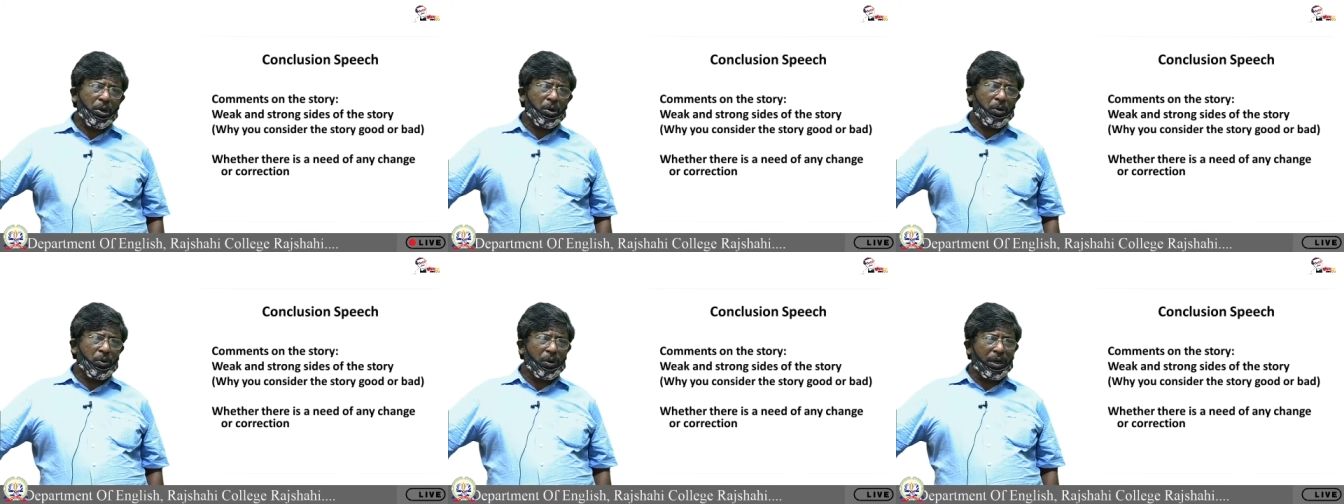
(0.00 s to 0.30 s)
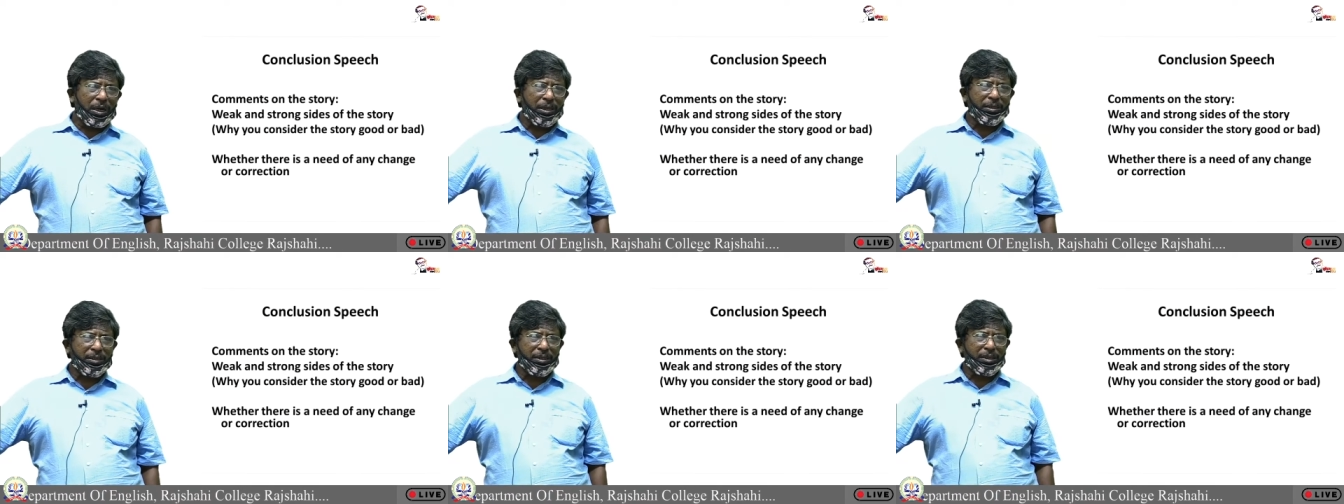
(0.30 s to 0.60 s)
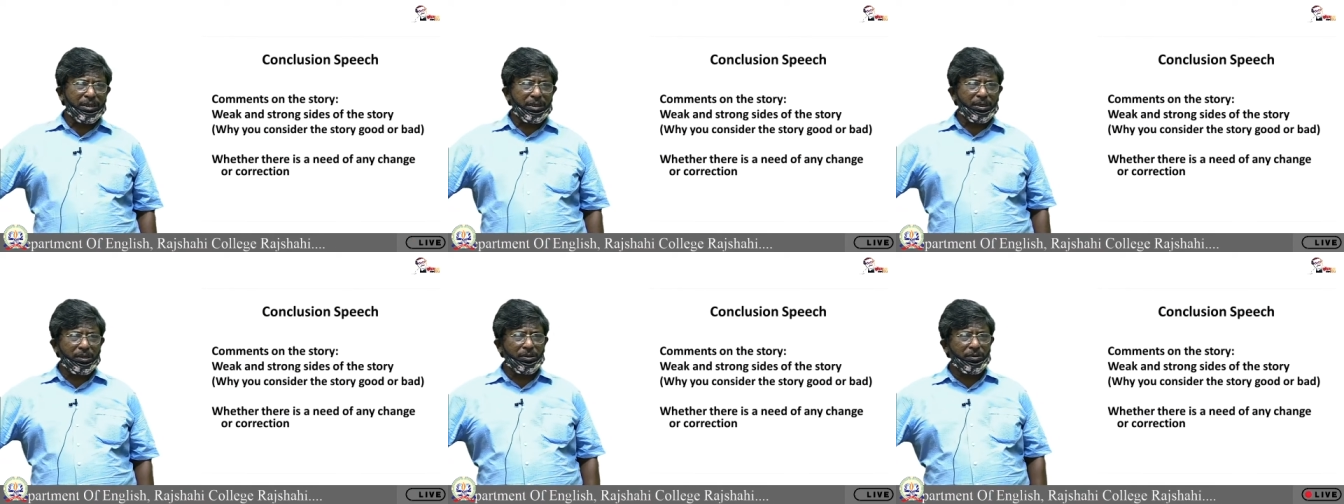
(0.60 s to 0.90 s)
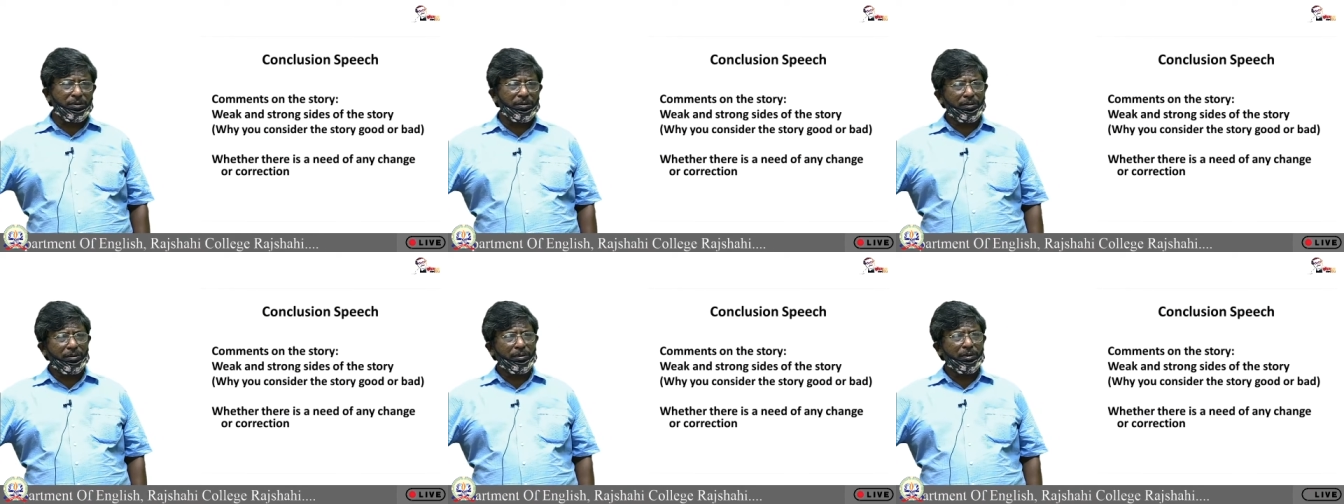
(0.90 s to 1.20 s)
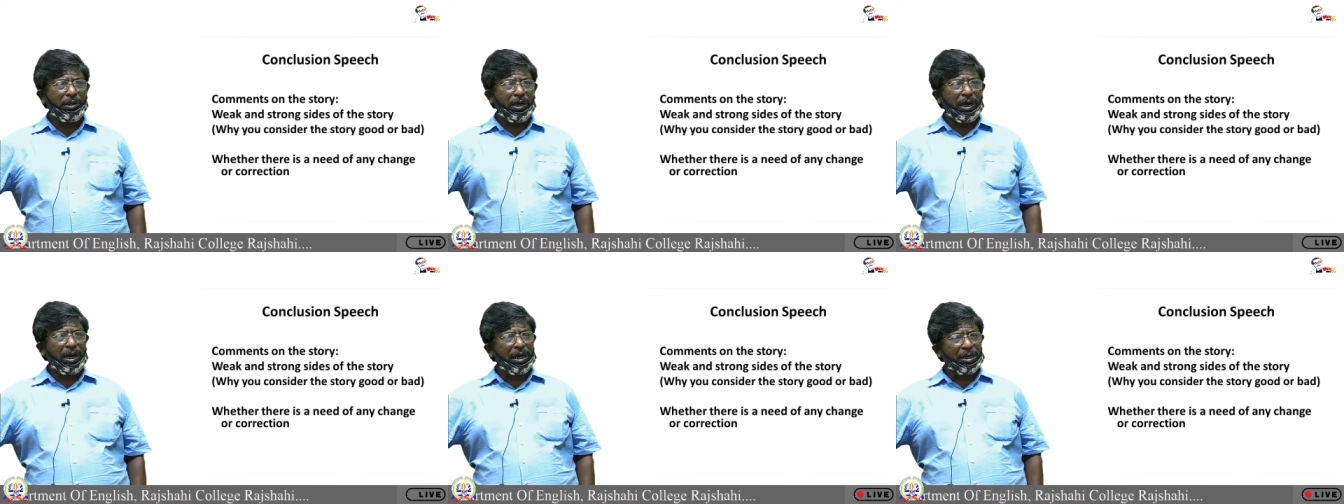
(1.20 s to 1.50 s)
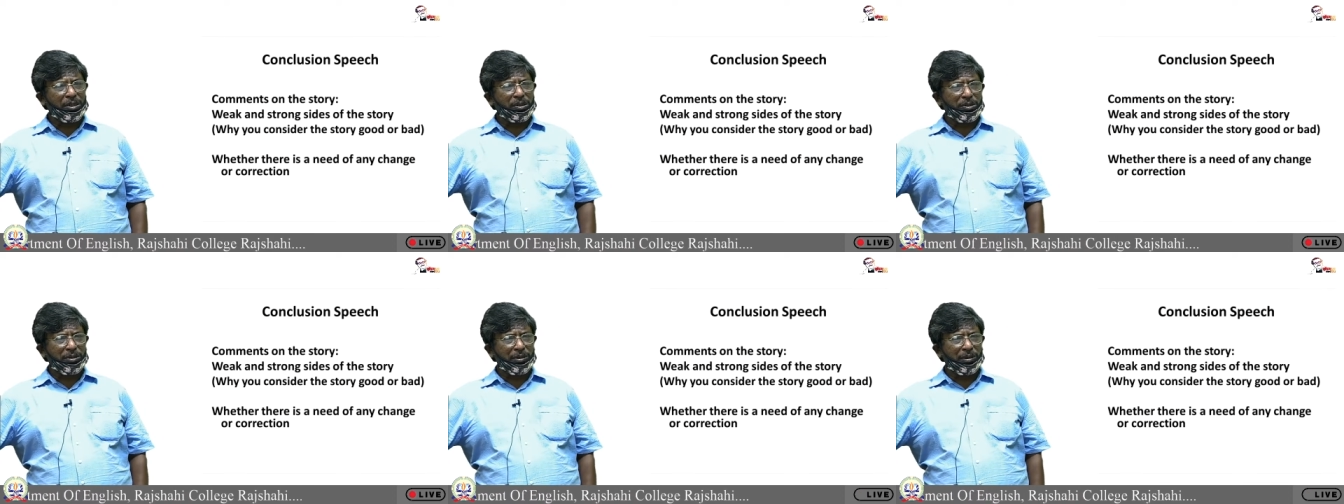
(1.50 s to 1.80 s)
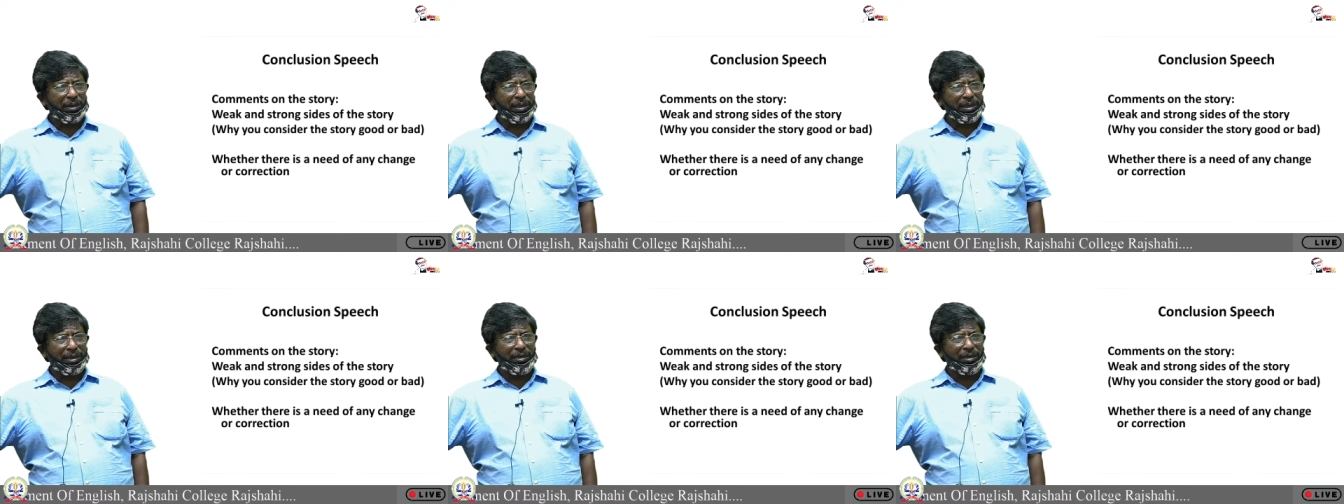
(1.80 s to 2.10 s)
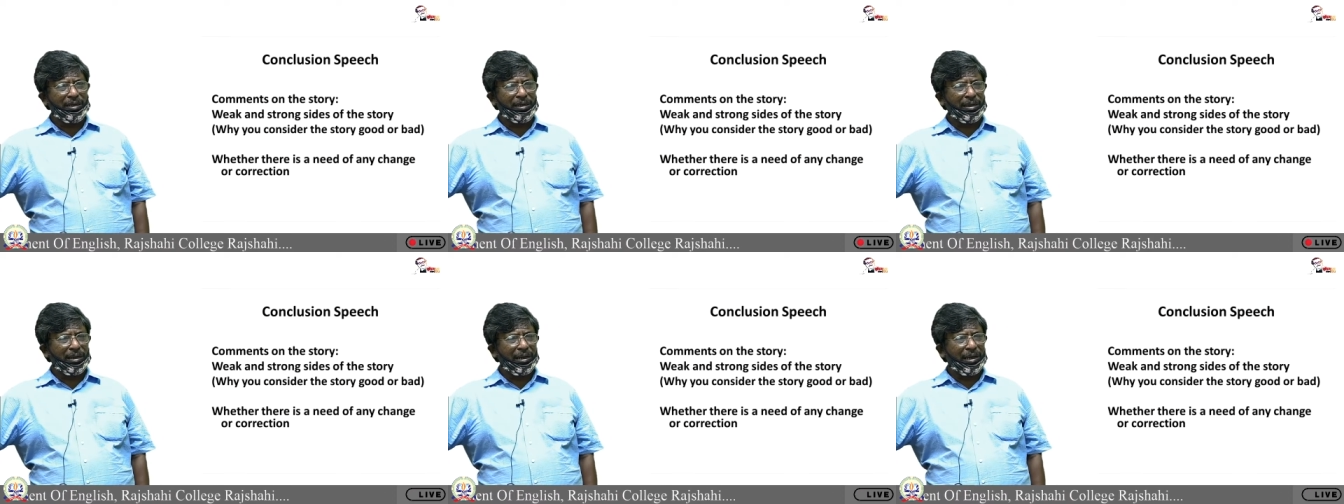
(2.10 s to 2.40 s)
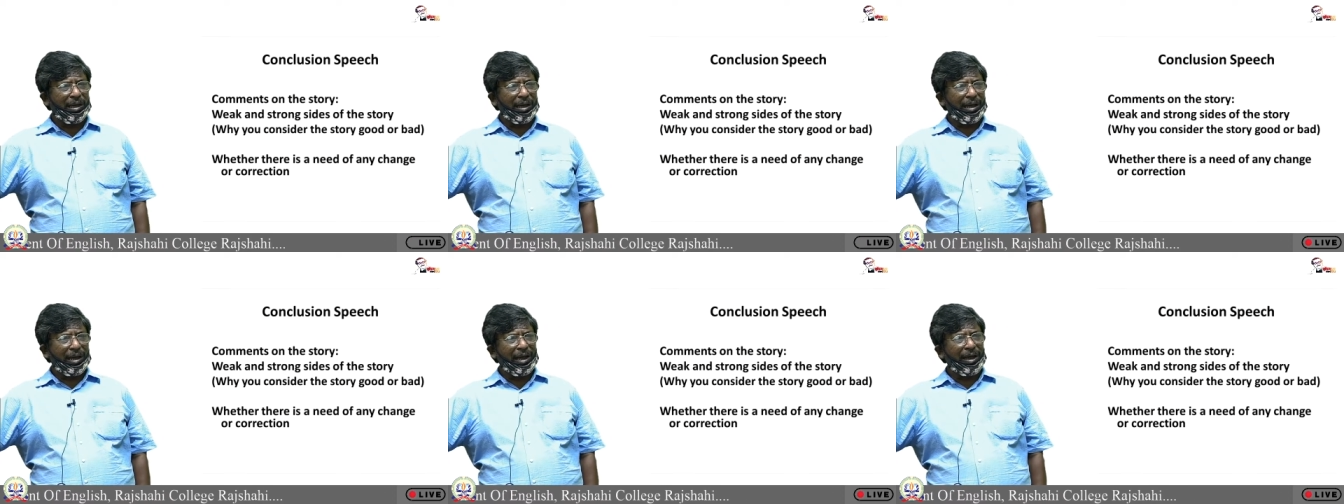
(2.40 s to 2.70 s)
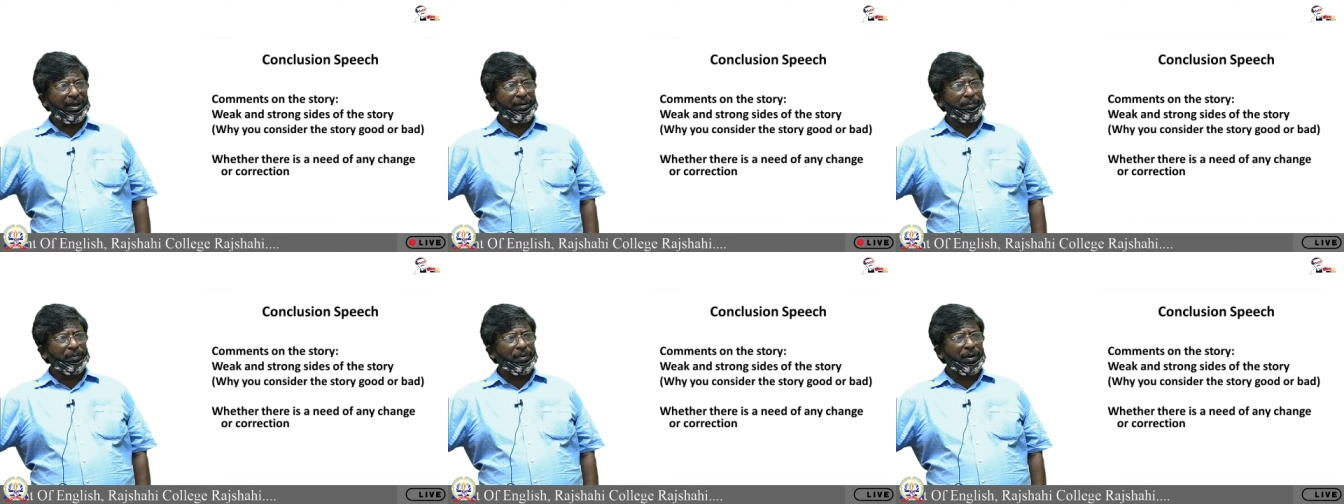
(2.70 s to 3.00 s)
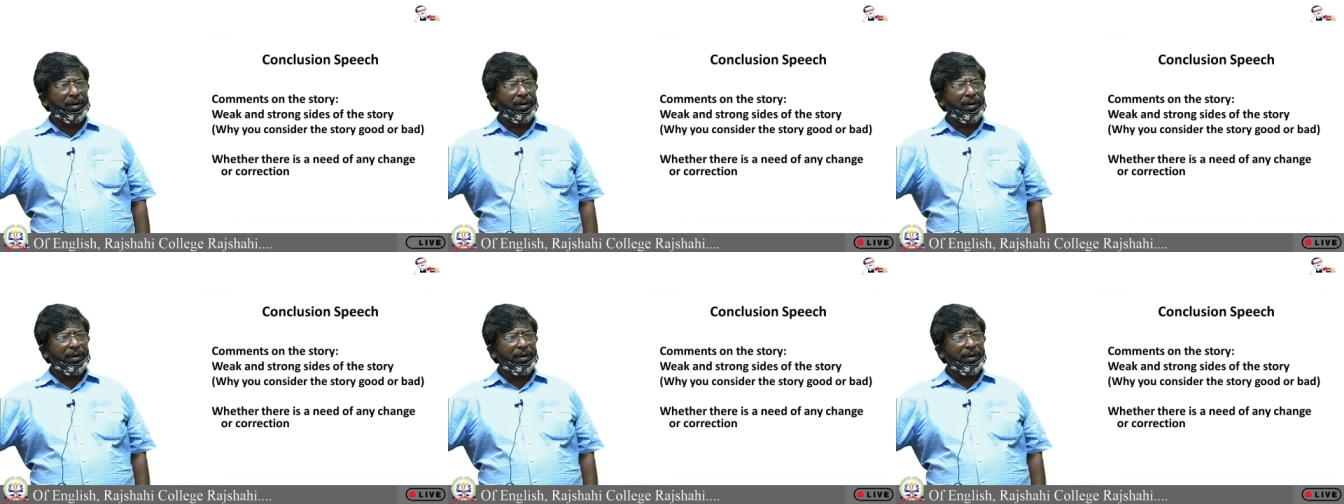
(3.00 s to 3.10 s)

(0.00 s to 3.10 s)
what you actually have